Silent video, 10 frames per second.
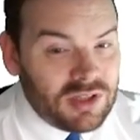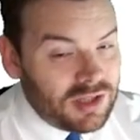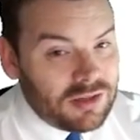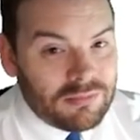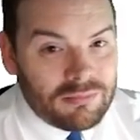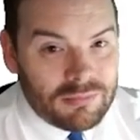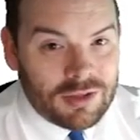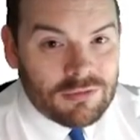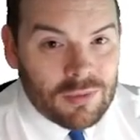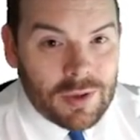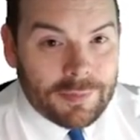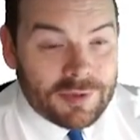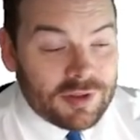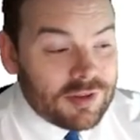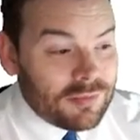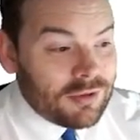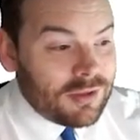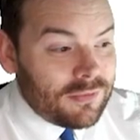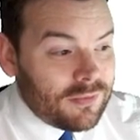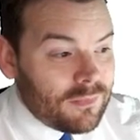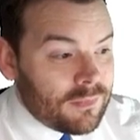didn't meet the requirements of the brief.